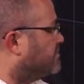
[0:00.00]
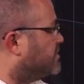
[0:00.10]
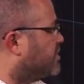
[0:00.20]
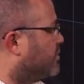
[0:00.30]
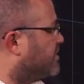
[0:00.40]

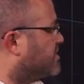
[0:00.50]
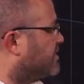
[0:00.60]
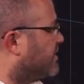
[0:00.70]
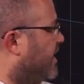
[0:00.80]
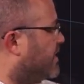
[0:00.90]
So we've
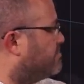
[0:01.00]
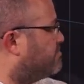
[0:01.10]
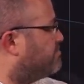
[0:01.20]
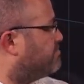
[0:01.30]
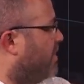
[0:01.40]
still got
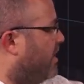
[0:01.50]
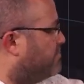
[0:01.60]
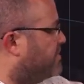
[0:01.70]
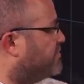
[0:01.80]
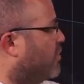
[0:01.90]
a
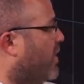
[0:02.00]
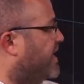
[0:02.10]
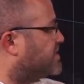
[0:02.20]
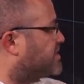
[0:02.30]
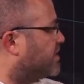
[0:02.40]
bit of a
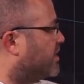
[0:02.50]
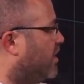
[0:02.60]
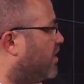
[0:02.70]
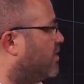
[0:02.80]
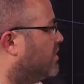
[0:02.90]
ways to
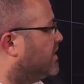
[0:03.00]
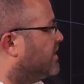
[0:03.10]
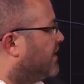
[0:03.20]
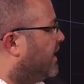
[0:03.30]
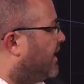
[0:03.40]
go.
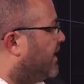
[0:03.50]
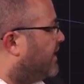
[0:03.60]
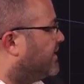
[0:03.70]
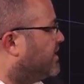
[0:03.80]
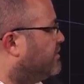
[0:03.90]

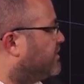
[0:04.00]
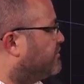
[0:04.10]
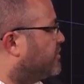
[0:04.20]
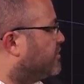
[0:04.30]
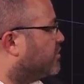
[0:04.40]
Even
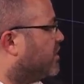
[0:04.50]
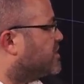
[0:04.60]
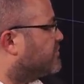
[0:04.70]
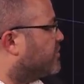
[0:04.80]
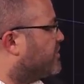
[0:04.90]
if we
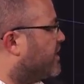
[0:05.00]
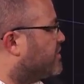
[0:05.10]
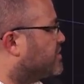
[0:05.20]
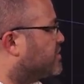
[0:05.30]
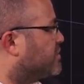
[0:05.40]
cross
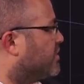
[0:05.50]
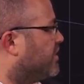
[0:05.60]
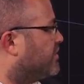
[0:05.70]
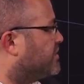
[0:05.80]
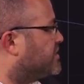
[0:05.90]

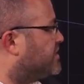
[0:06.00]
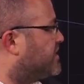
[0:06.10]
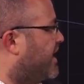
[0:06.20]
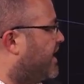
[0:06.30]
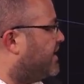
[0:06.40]
4,200
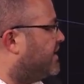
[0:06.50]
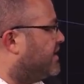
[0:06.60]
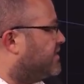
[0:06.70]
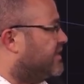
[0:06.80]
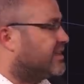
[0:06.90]
today,
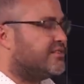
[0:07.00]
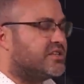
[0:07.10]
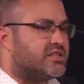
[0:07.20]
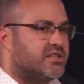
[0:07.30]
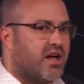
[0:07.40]
that
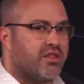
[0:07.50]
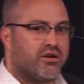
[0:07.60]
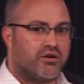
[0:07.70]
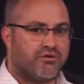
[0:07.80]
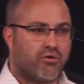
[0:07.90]
leaves us
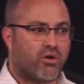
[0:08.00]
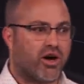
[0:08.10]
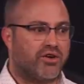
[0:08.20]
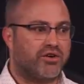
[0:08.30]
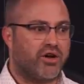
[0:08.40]
another
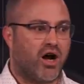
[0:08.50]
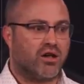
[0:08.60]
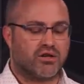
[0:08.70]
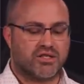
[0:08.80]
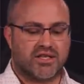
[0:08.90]

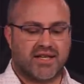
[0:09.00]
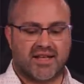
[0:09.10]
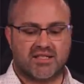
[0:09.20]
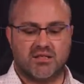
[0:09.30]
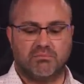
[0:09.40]
$400 to
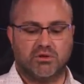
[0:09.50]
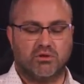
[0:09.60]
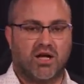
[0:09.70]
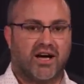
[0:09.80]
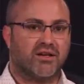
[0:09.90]
get to the
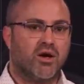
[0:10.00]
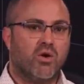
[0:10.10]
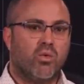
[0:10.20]
blue line.